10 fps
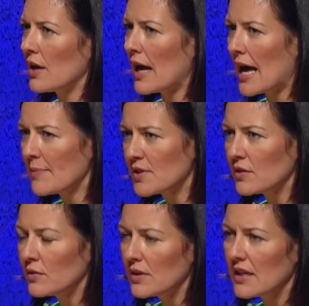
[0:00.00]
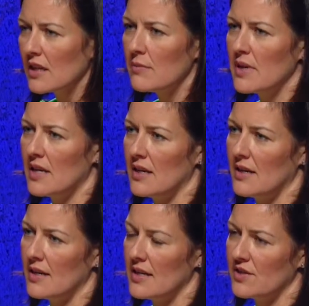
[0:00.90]
absolutely
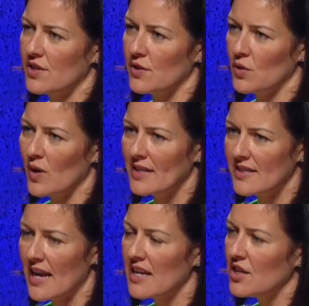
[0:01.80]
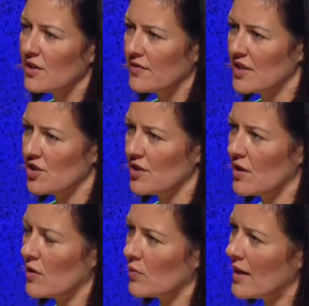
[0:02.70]
committed to a 10-year vision
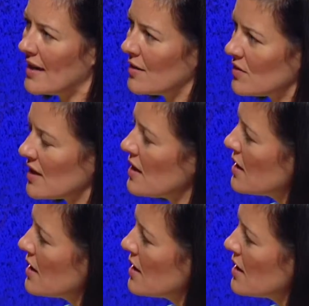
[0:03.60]
around